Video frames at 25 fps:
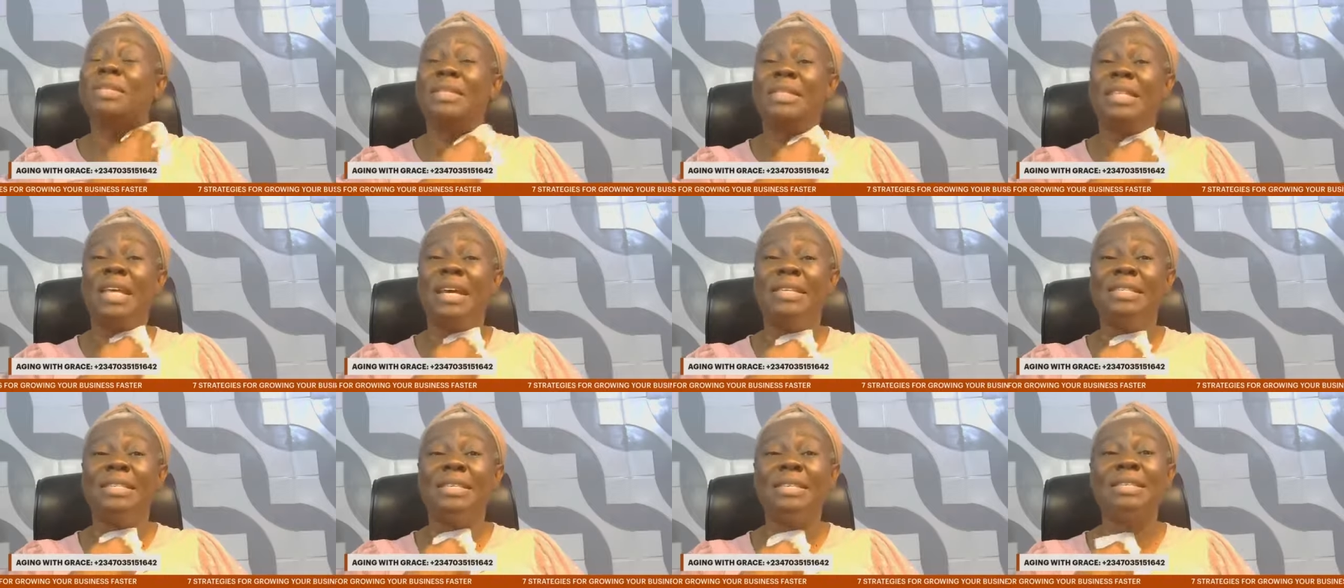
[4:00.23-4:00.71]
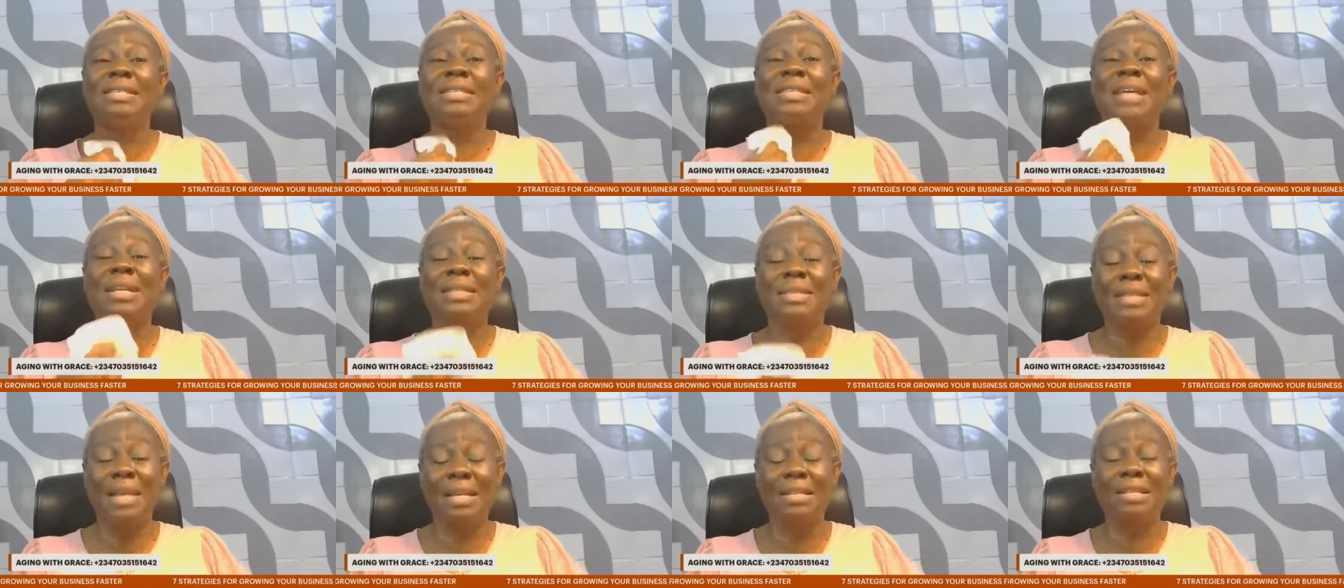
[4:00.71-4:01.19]
businesses
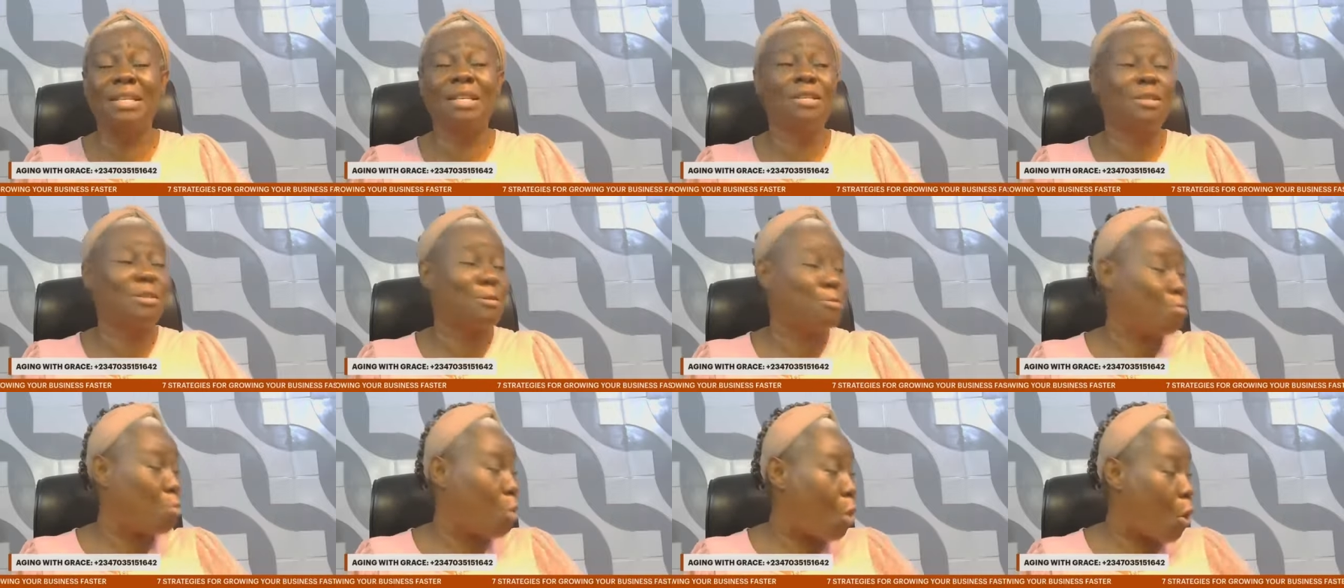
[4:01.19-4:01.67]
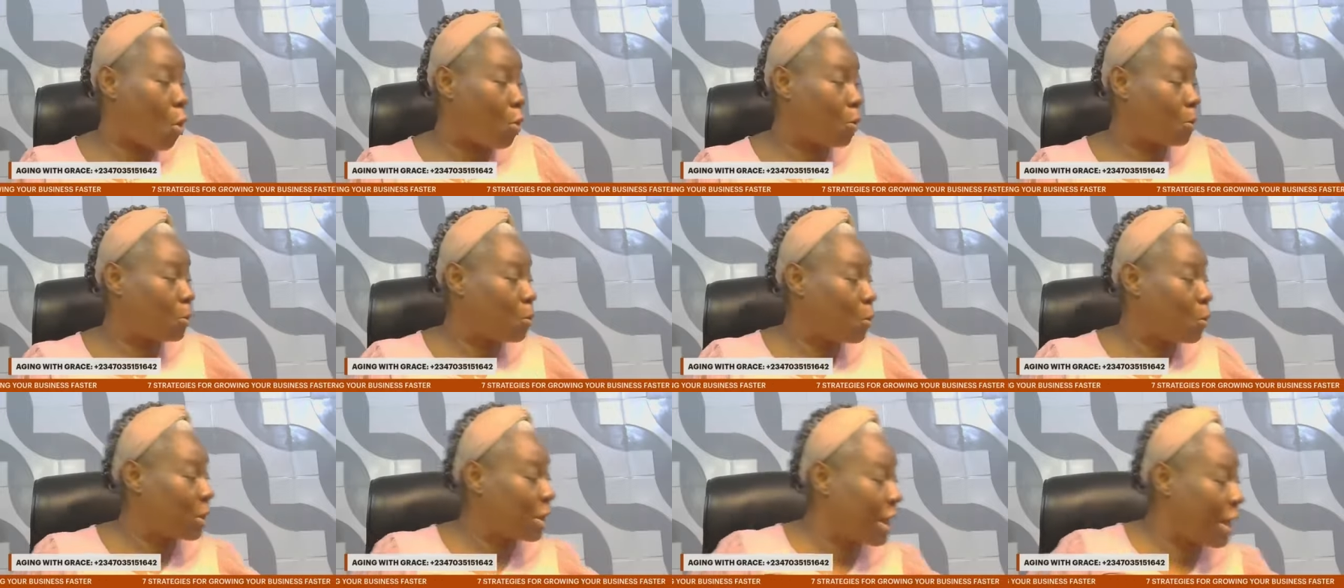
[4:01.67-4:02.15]
started it
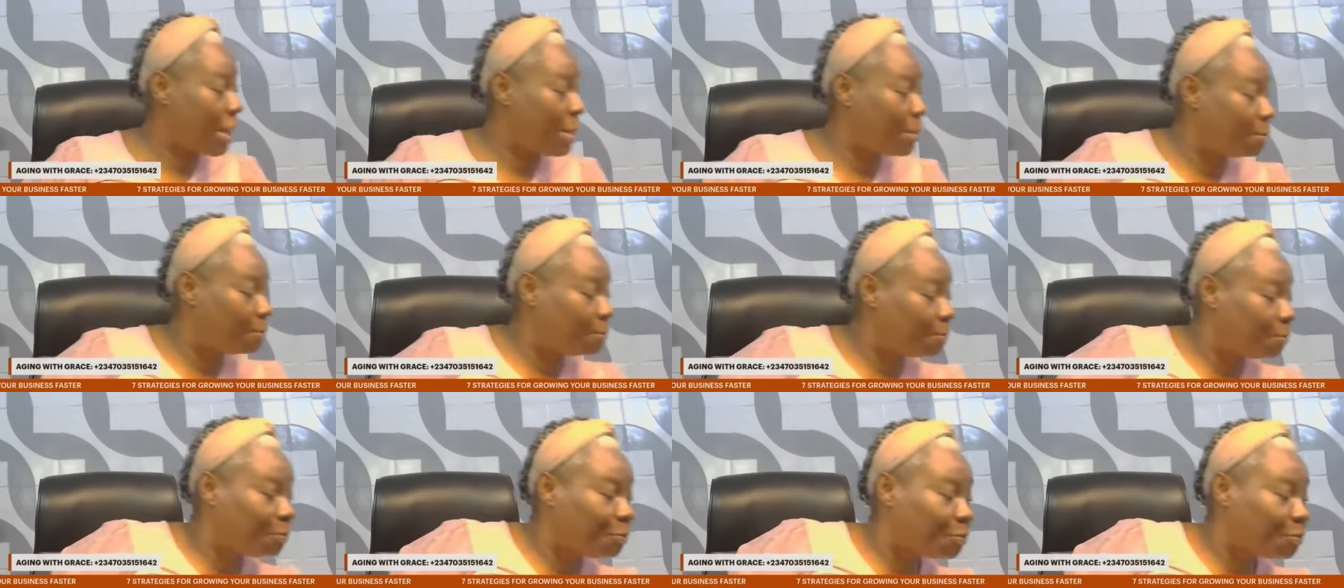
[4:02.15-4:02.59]
small, okay?